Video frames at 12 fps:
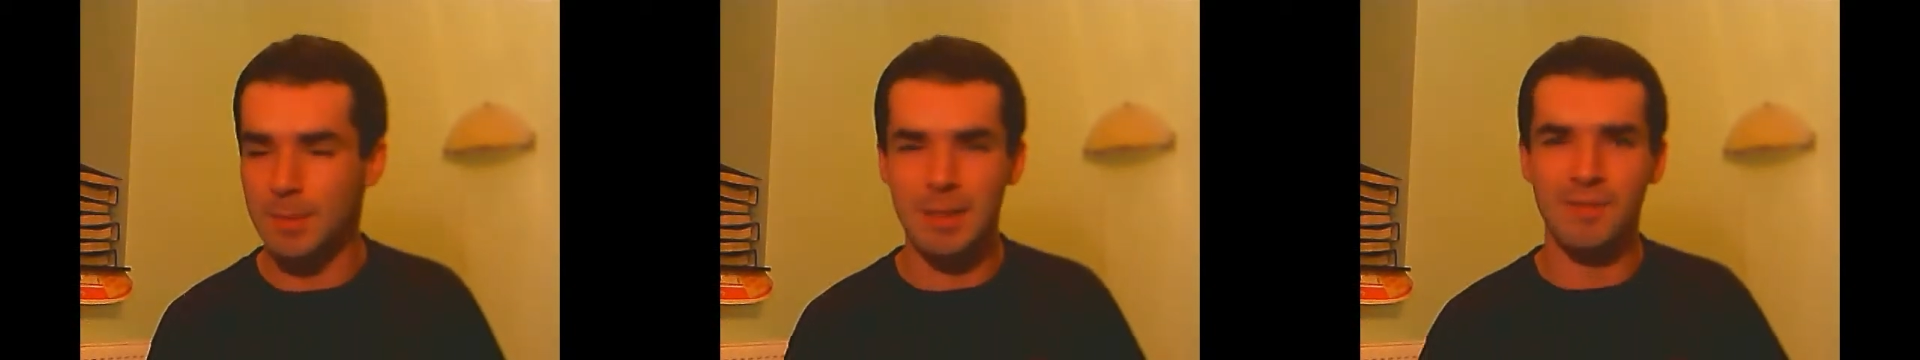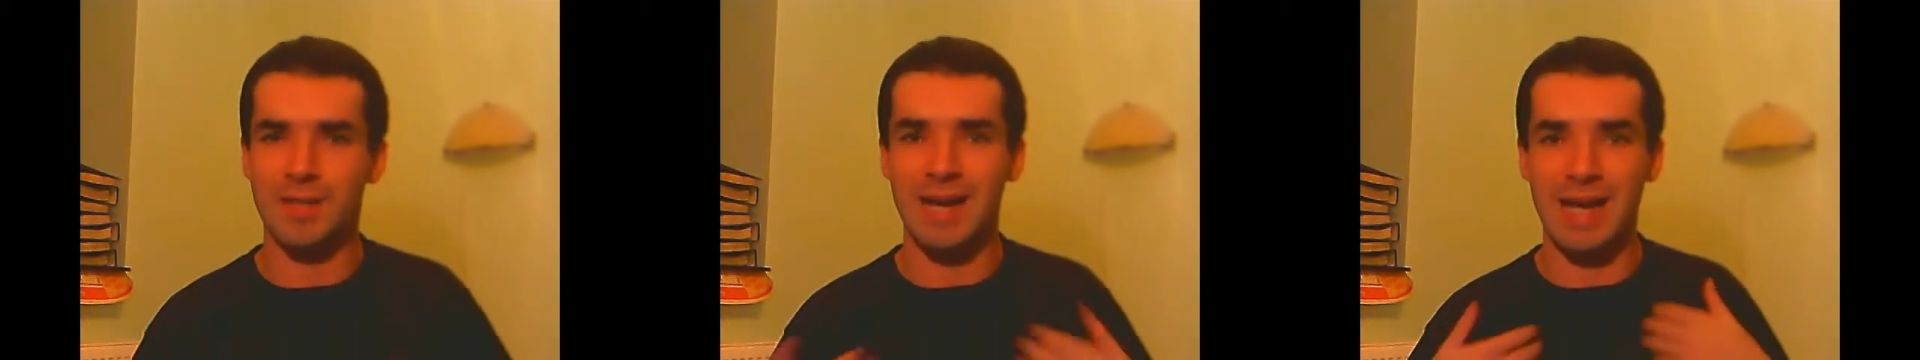maybe
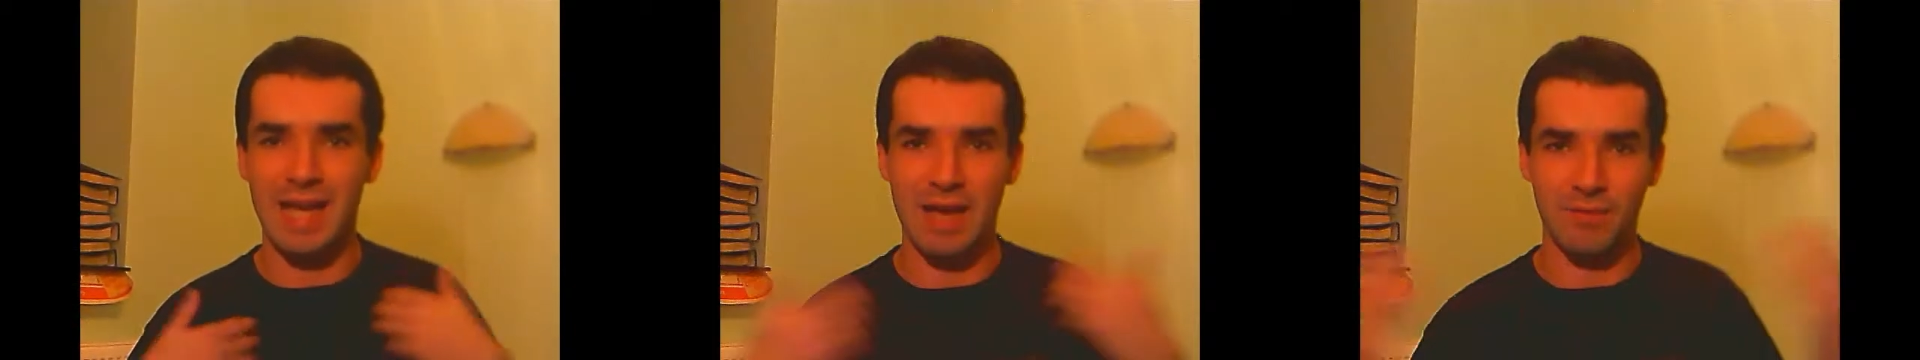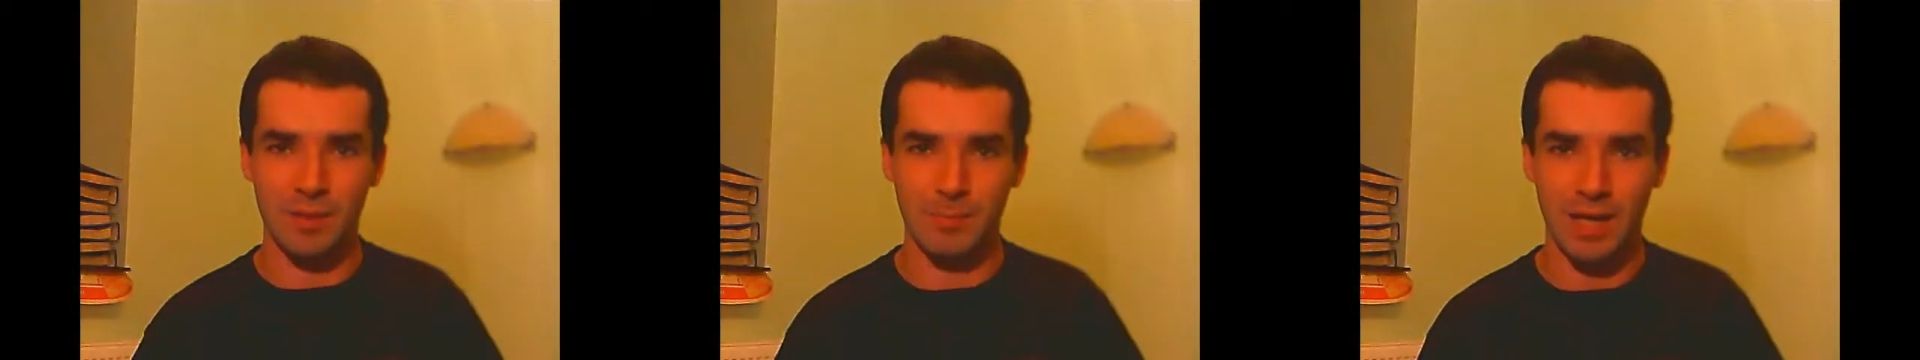even I
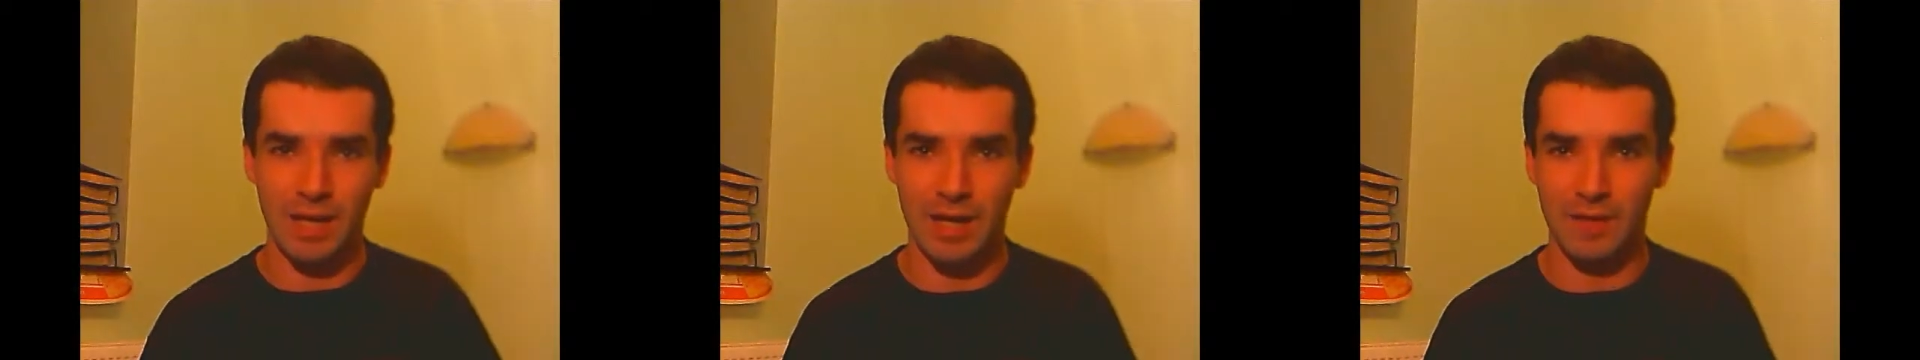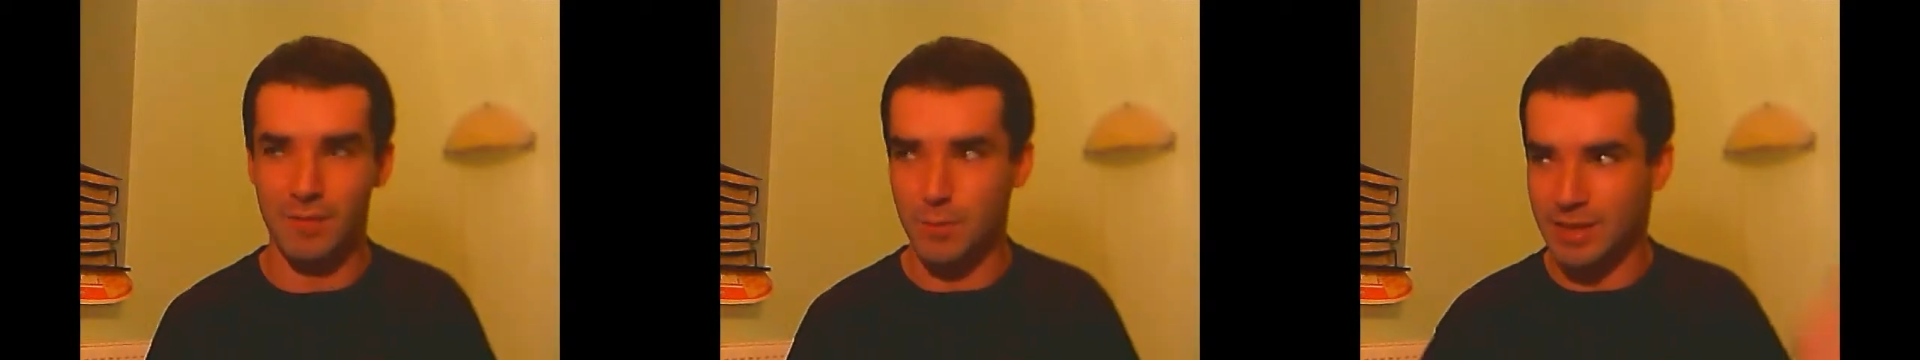have in my
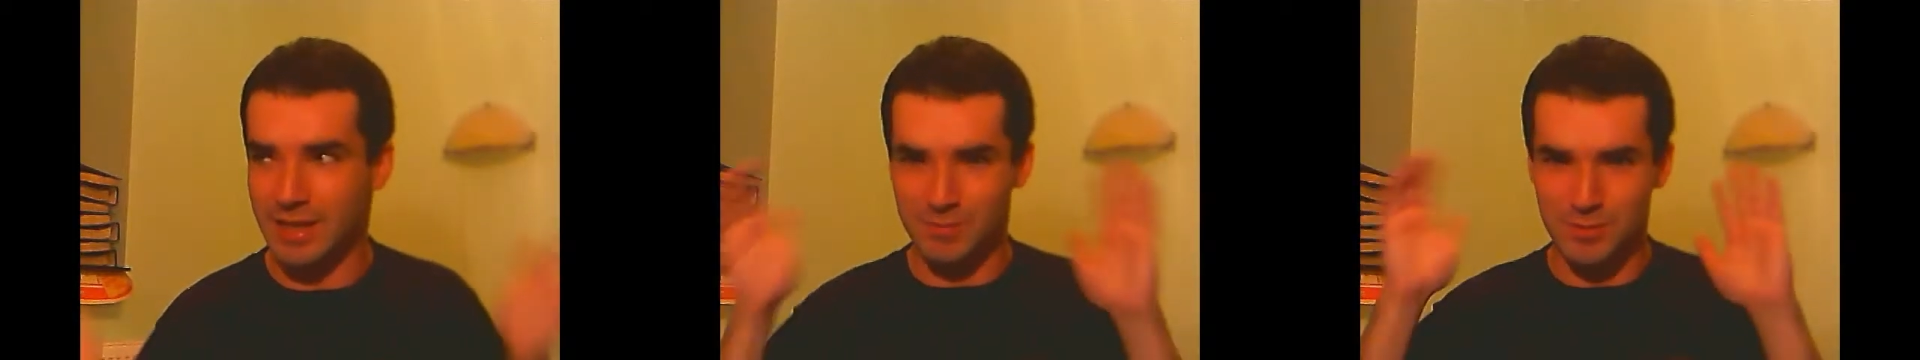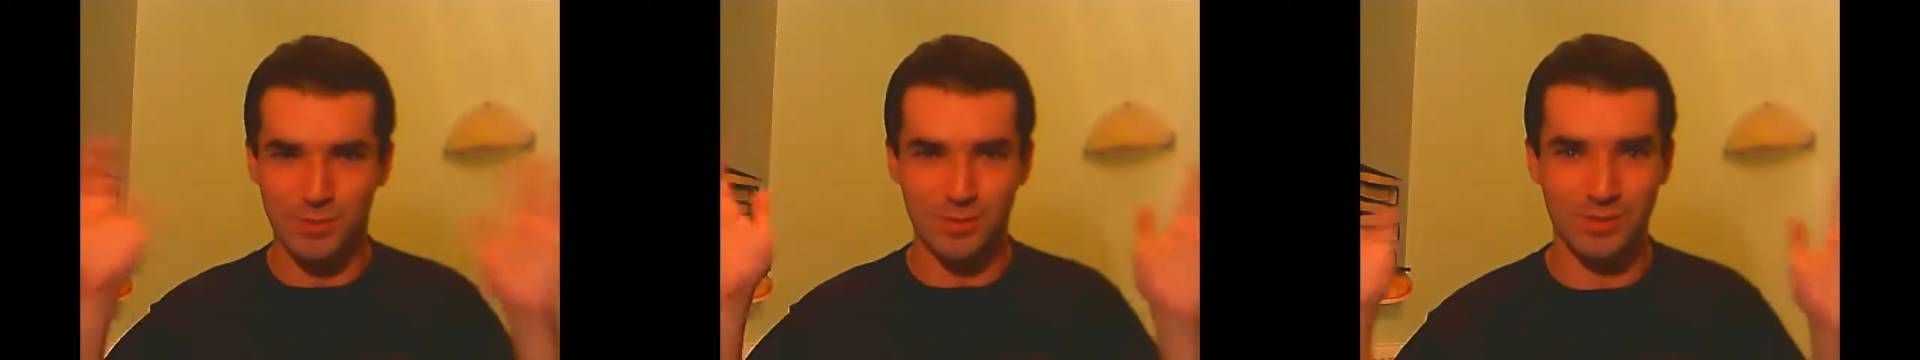life, I really
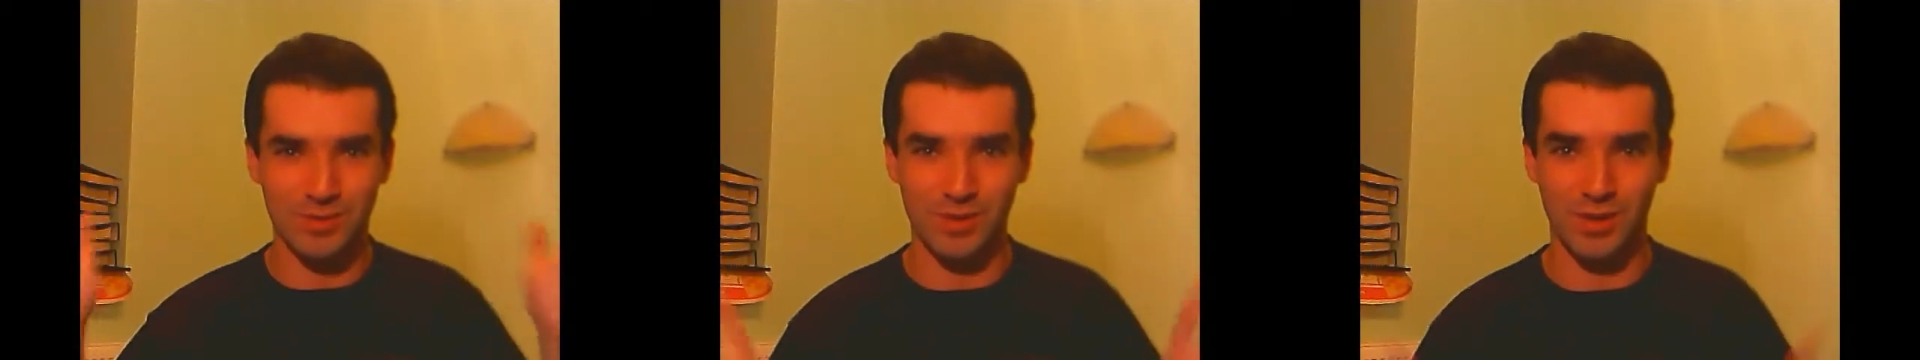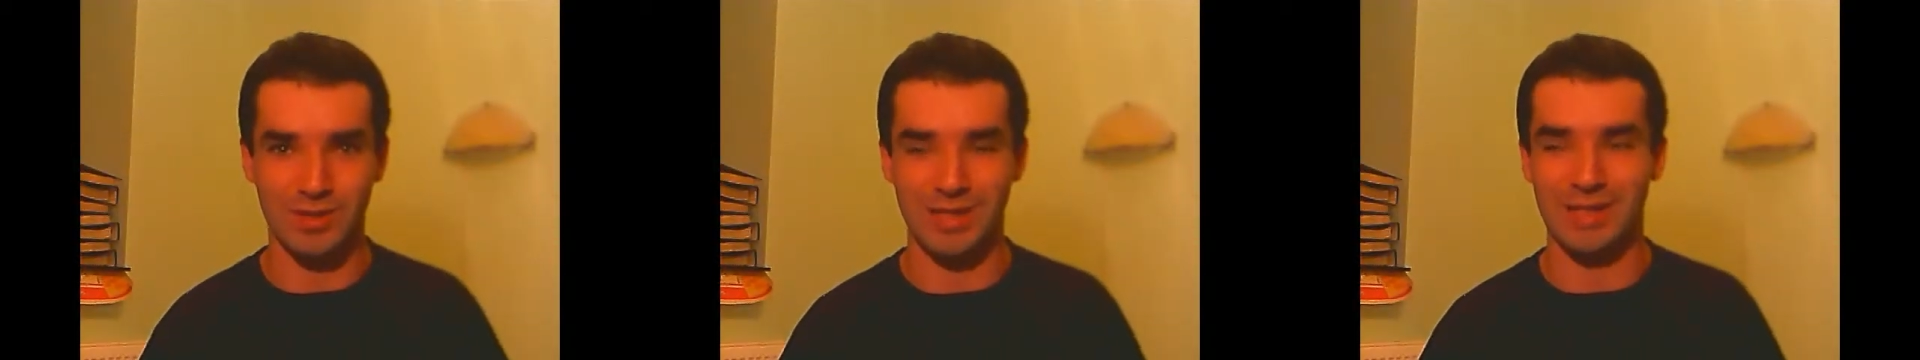have to
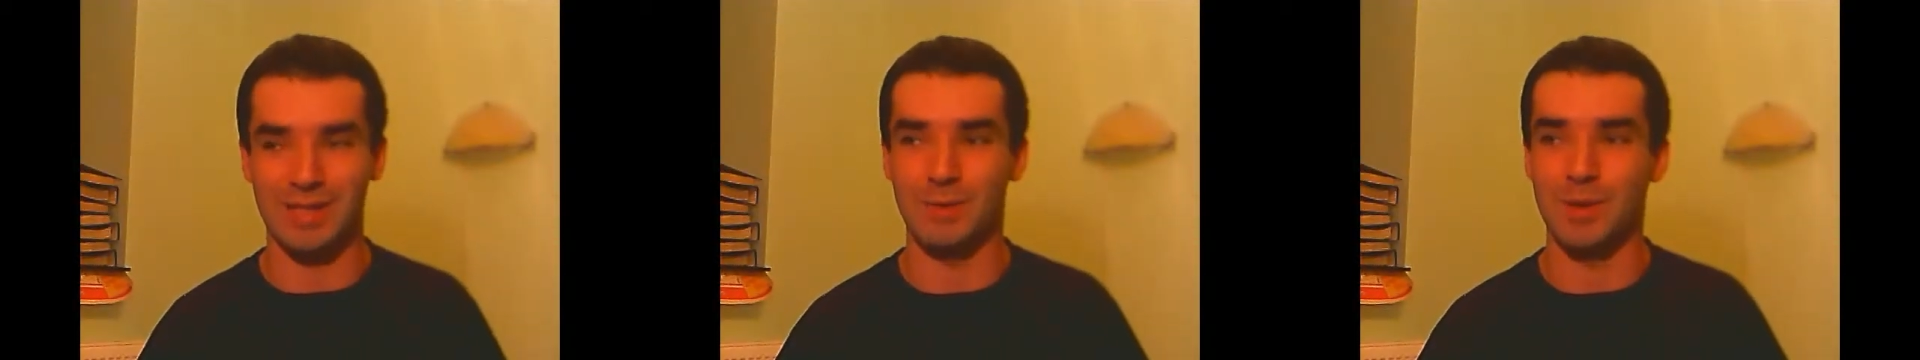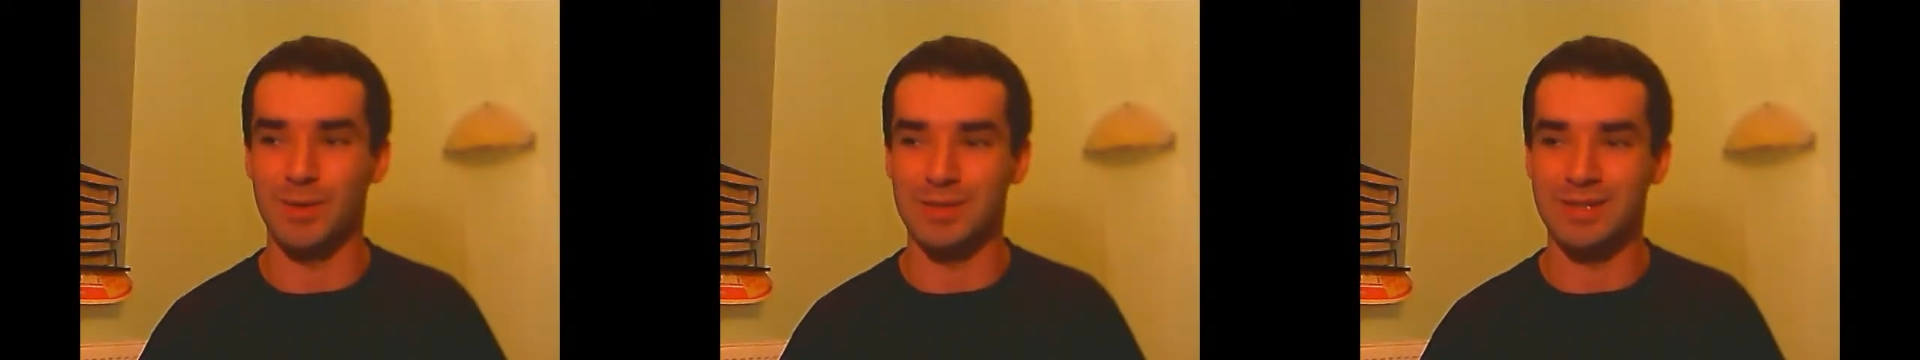start thinking
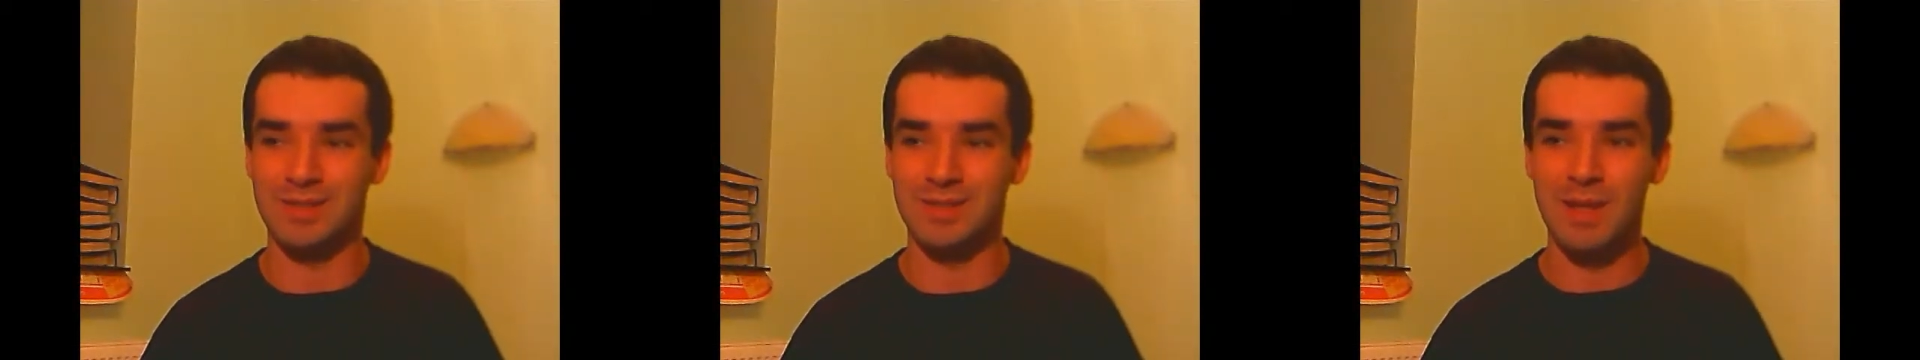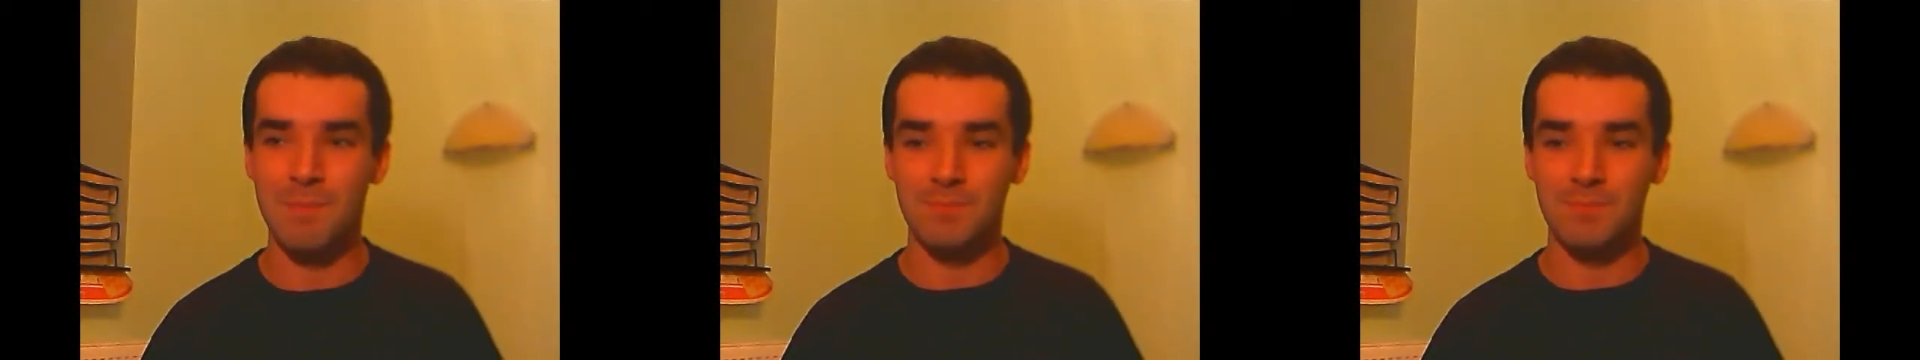about this,